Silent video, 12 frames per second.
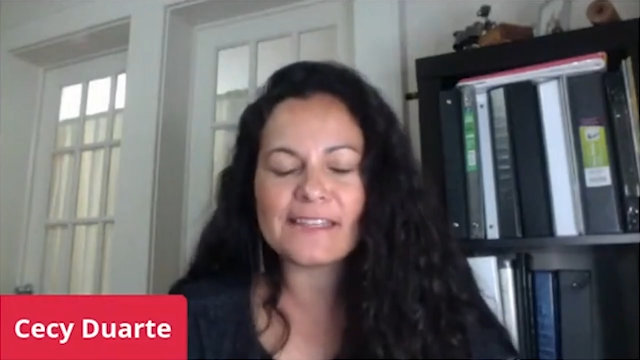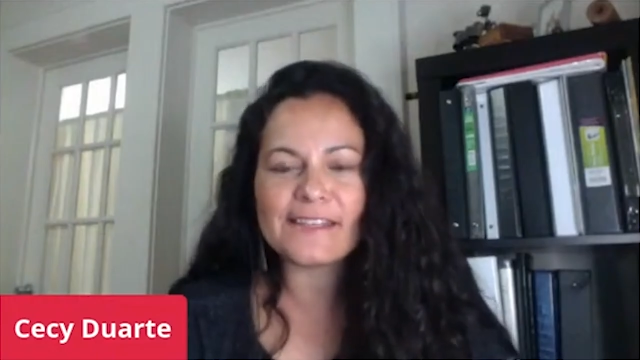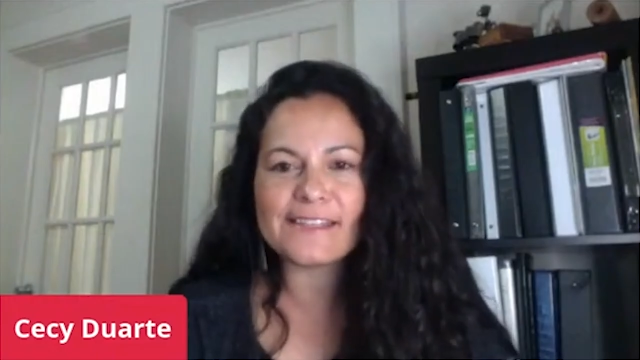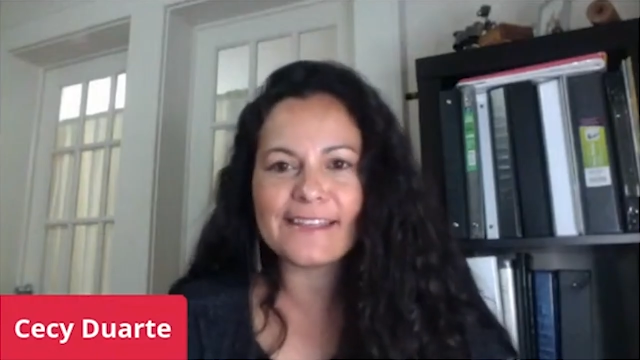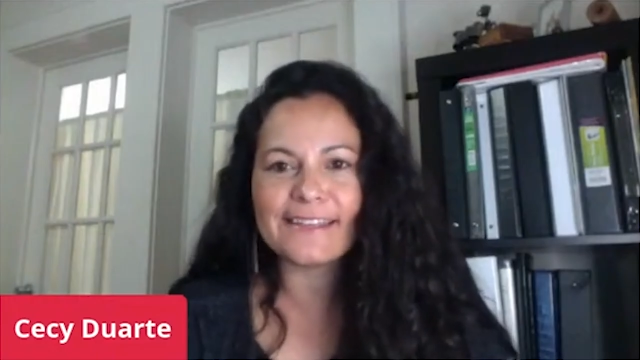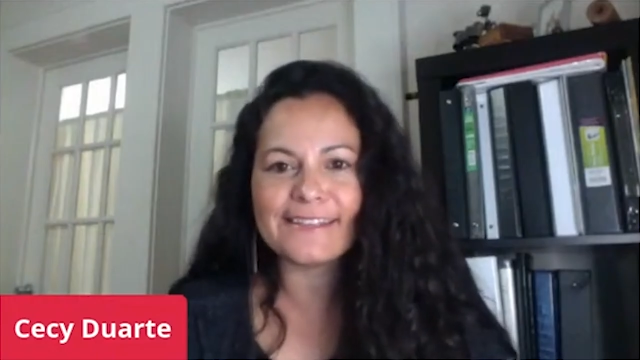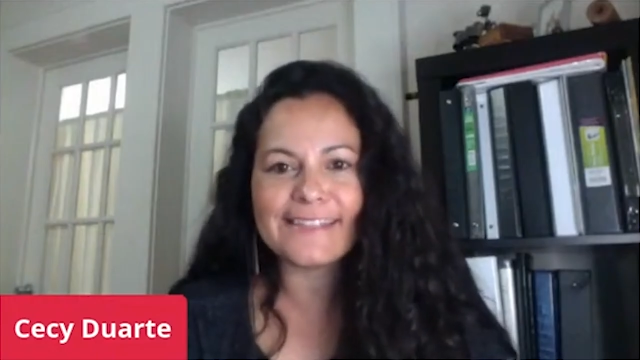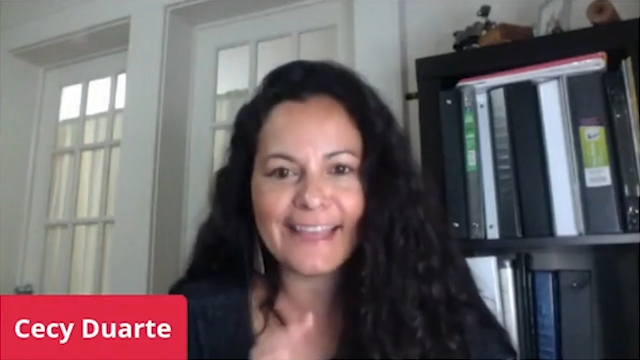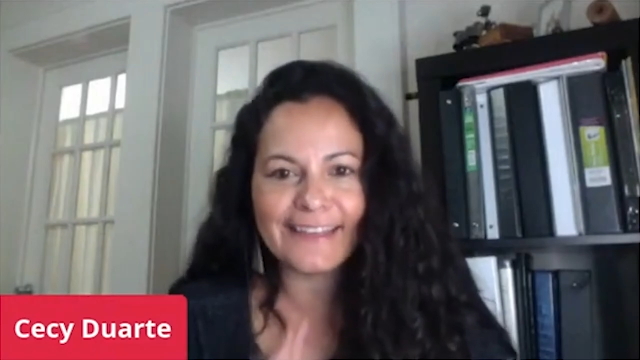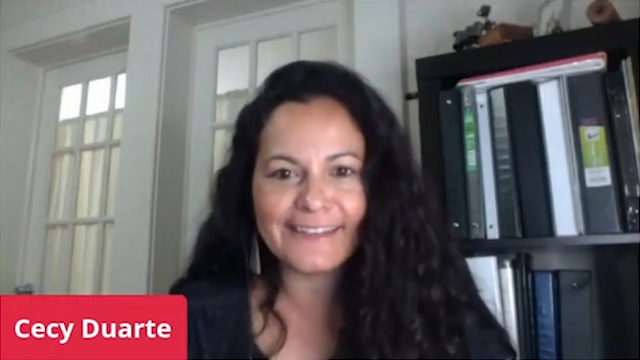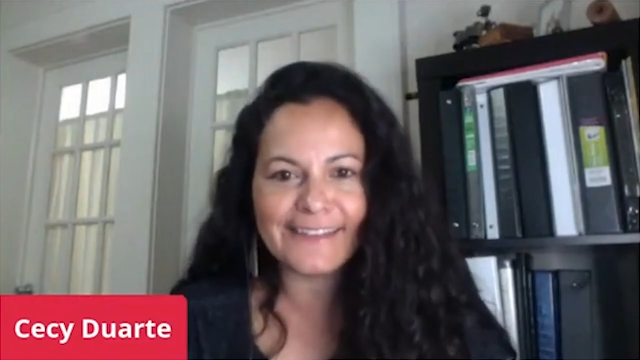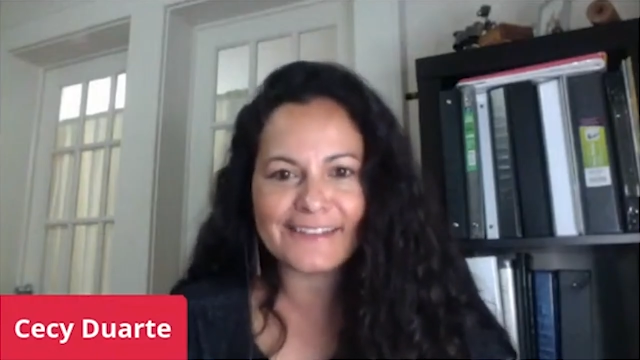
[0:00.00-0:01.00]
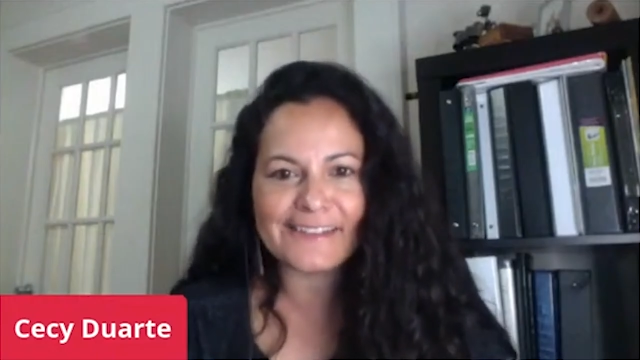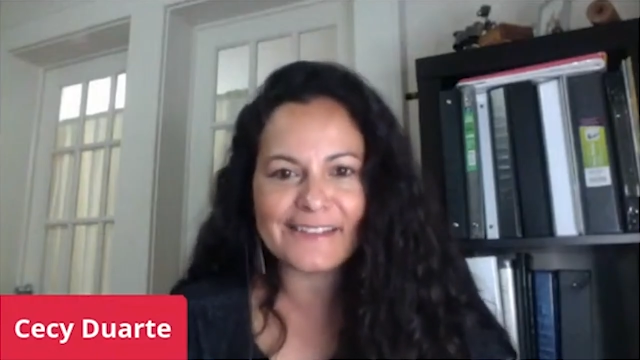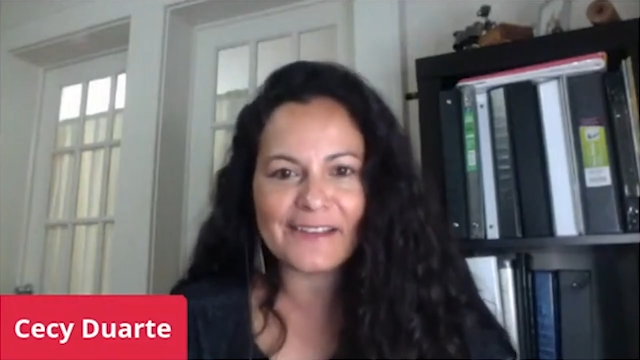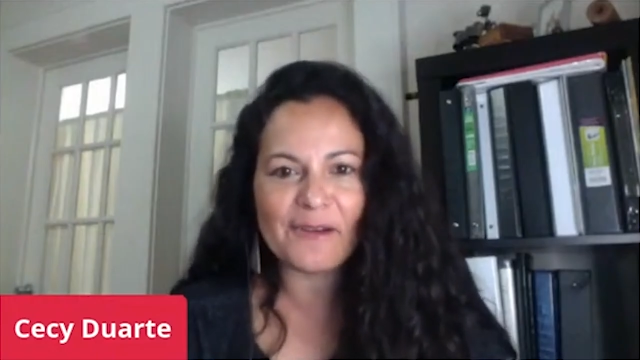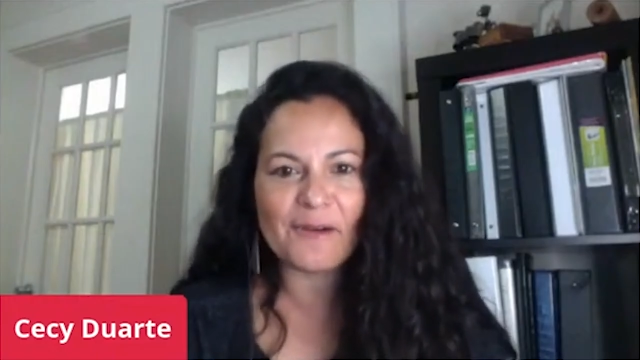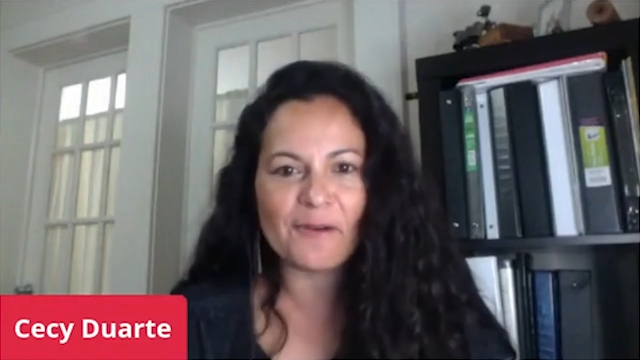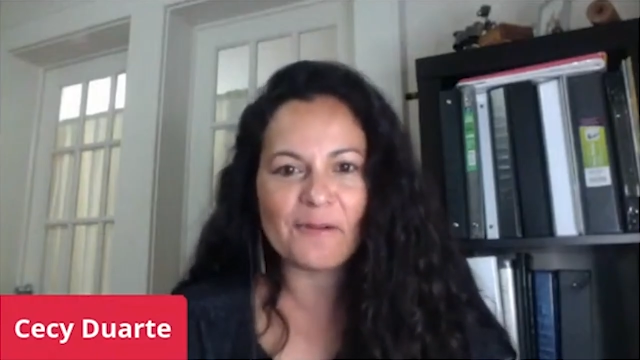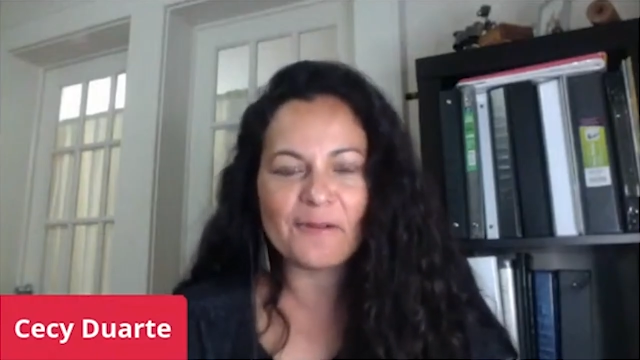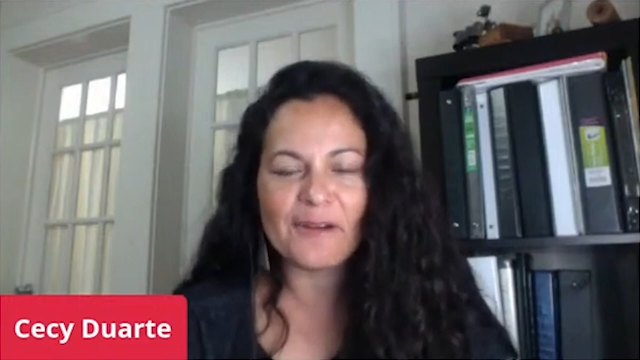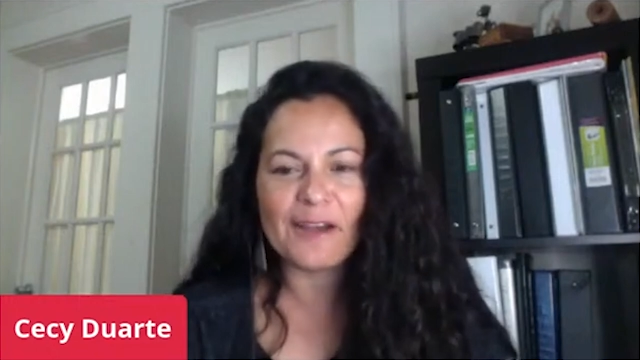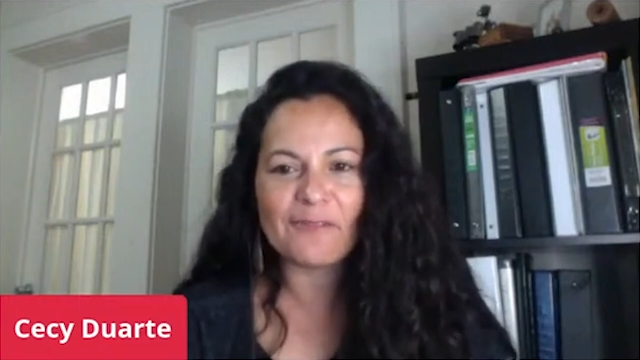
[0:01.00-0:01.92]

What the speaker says: citizen 10 years ago.